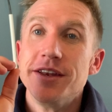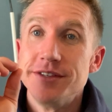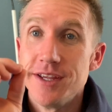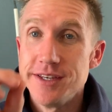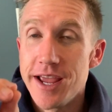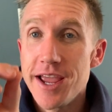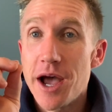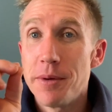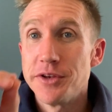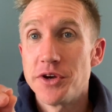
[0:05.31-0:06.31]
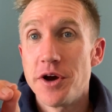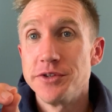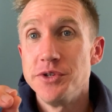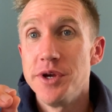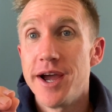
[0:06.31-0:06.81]
Today, I'm going to talk
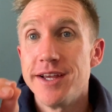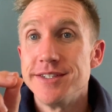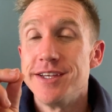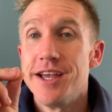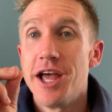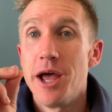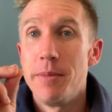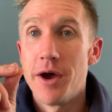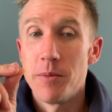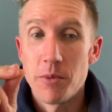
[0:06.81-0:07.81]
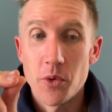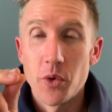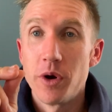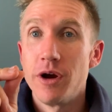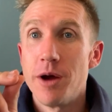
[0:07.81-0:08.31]
to you guys about
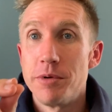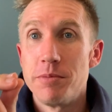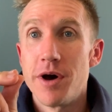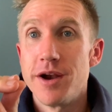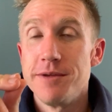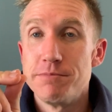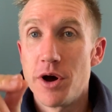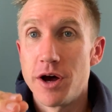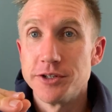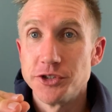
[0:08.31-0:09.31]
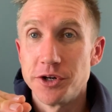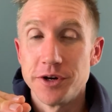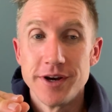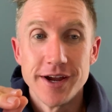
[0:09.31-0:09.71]
poor upper body posture.